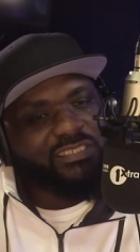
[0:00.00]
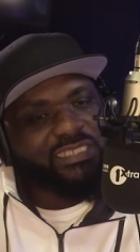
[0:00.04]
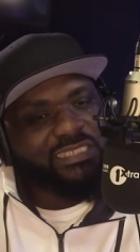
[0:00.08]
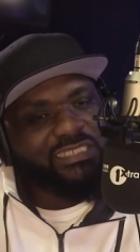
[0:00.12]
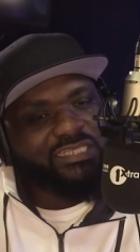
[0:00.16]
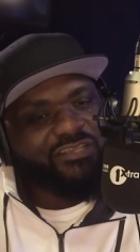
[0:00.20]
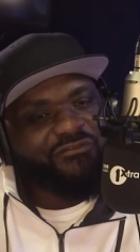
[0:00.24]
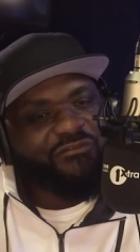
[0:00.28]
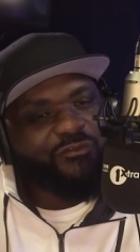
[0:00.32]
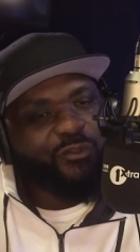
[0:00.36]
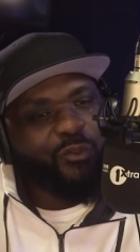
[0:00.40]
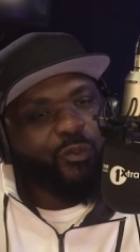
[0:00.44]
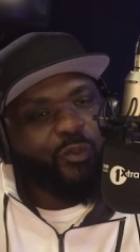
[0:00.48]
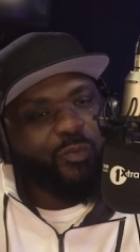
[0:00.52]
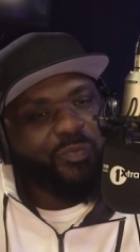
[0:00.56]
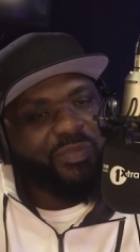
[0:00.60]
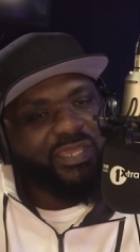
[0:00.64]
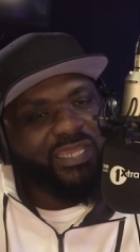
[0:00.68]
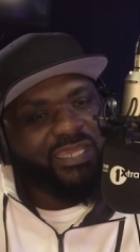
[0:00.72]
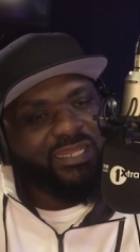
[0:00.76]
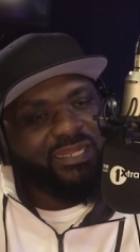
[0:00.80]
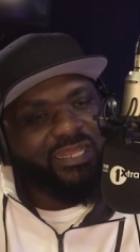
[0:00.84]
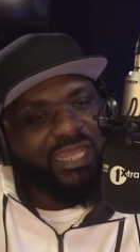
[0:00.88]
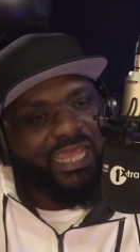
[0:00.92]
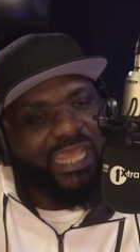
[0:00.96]
it difficult
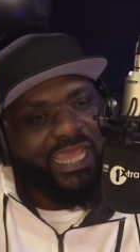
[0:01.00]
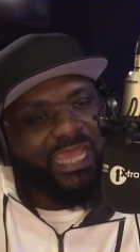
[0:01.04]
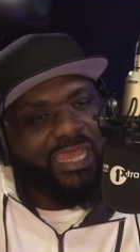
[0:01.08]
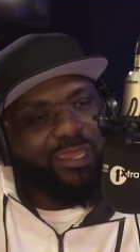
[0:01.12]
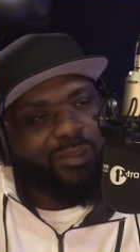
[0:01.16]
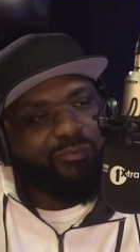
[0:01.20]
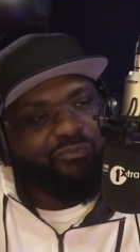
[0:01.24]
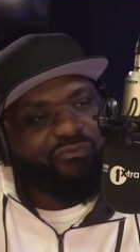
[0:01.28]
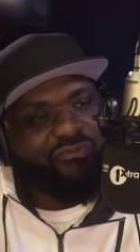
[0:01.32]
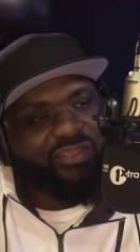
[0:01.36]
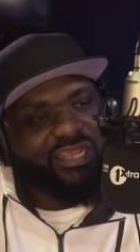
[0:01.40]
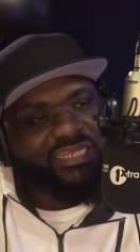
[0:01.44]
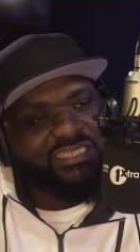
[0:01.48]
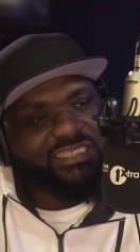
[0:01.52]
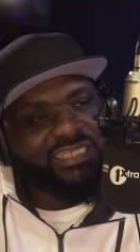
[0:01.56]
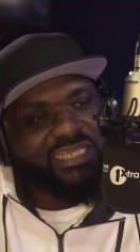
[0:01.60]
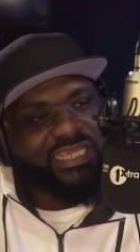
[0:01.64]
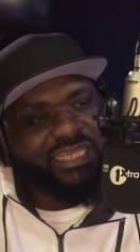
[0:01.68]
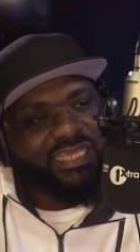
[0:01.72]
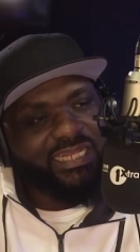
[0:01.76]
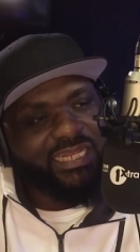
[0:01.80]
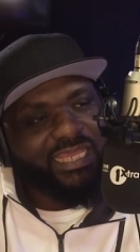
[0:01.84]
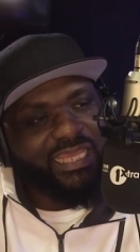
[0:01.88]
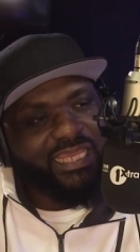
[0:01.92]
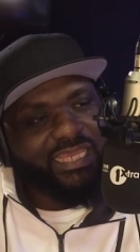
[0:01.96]
being a, a British
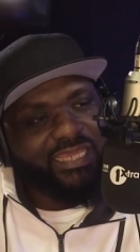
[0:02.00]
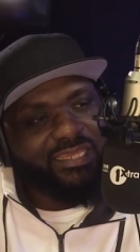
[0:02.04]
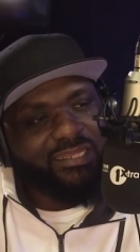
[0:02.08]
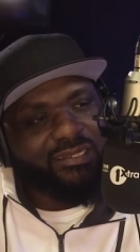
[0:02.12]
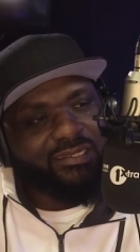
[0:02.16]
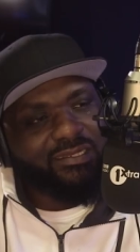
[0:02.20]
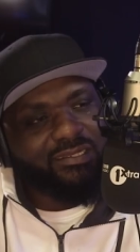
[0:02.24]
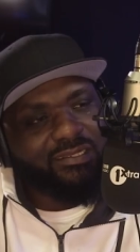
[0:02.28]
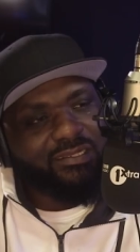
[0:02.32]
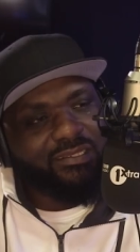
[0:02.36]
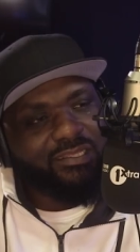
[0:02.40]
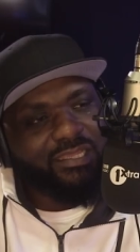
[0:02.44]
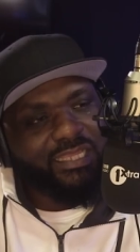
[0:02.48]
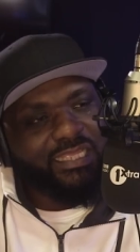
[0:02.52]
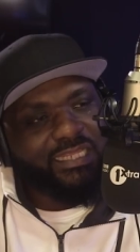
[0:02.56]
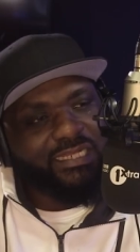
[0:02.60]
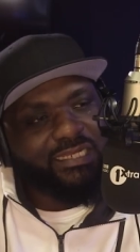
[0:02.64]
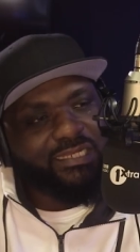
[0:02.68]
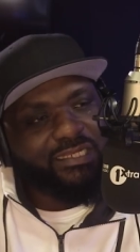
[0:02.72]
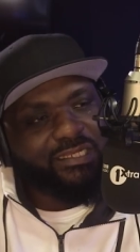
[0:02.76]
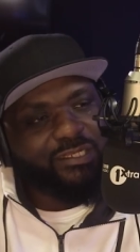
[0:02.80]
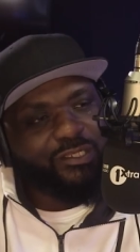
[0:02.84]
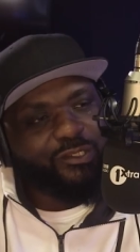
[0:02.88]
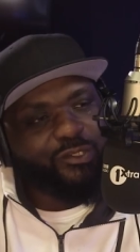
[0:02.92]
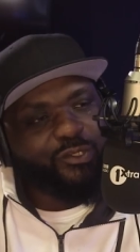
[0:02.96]
kid in
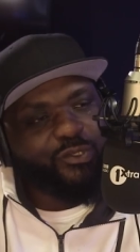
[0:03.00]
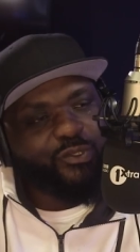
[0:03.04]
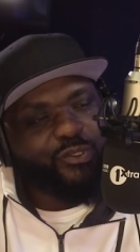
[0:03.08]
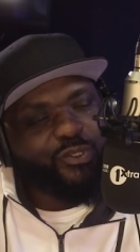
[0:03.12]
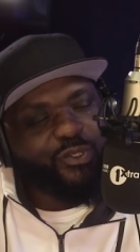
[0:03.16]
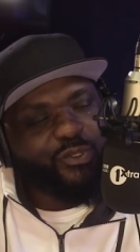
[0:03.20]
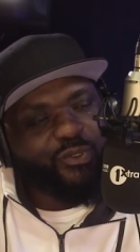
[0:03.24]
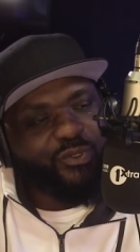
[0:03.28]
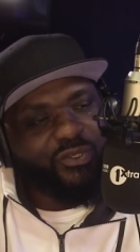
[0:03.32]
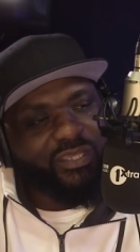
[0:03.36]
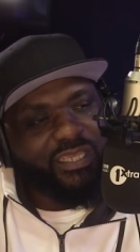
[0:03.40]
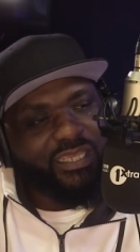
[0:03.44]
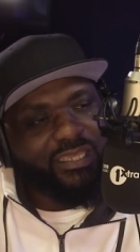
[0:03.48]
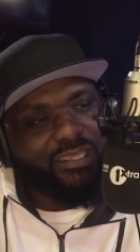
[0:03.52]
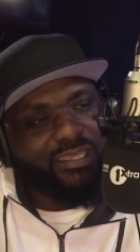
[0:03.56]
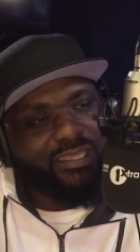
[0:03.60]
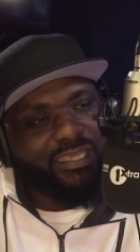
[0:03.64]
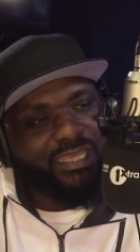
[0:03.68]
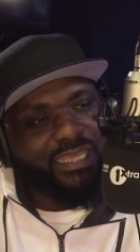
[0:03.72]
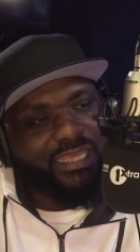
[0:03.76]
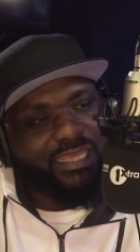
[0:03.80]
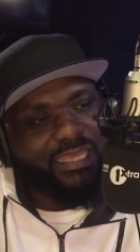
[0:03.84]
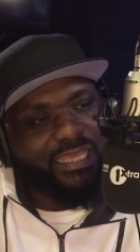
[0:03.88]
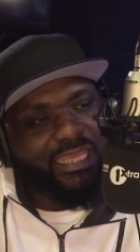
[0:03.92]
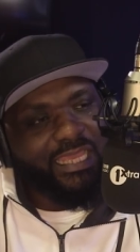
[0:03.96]
in New York
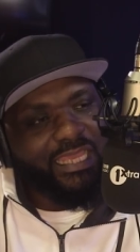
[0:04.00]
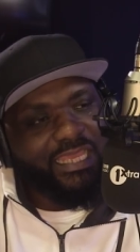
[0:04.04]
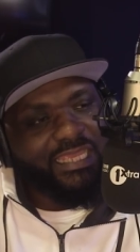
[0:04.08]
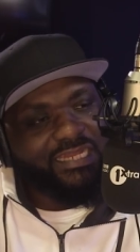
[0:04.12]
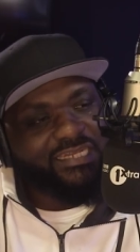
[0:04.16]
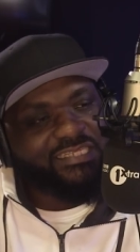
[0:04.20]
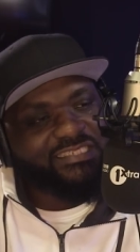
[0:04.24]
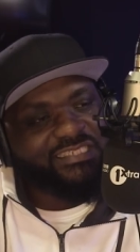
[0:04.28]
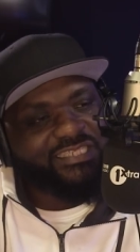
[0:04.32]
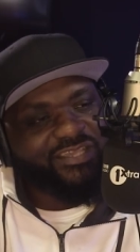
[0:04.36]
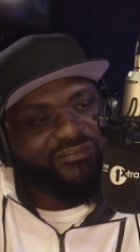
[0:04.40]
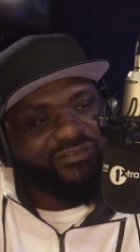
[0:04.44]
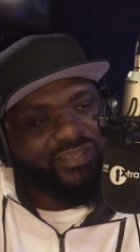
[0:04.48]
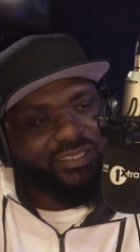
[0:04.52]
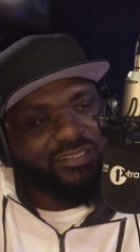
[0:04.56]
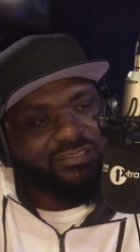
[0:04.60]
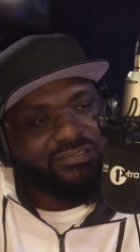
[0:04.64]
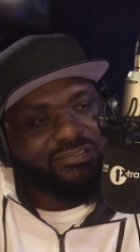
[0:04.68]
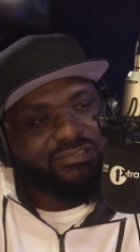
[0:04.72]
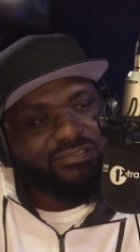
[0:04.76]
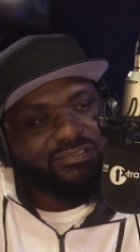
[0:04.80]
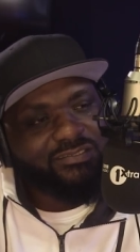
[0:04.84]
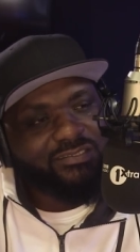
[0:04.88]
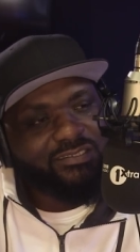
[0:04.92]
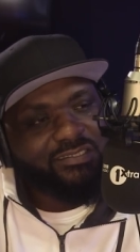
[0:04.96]
in the
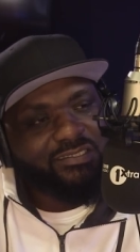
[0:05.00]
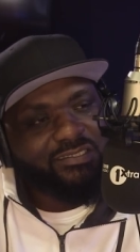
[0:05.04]
70s?